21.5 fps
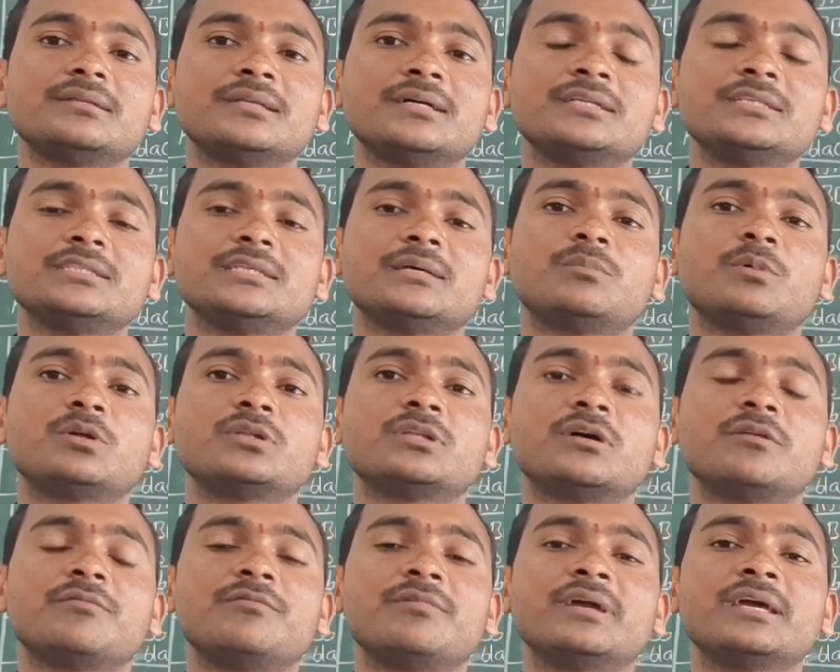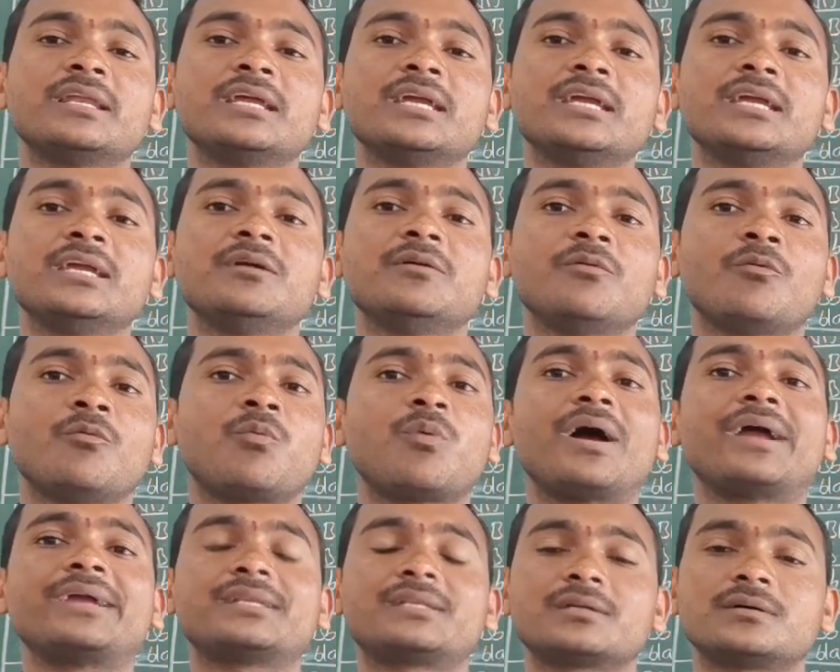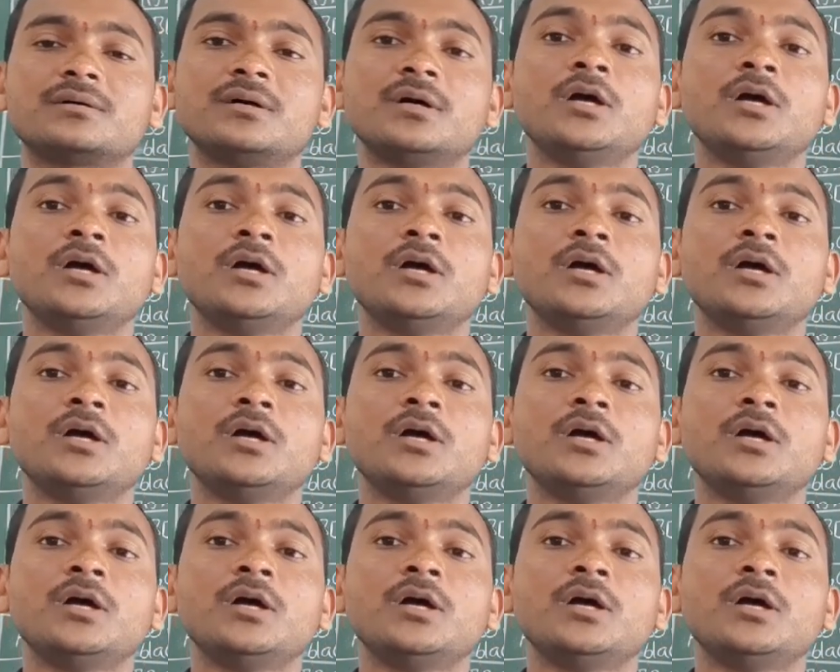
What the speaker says: that is about the very white.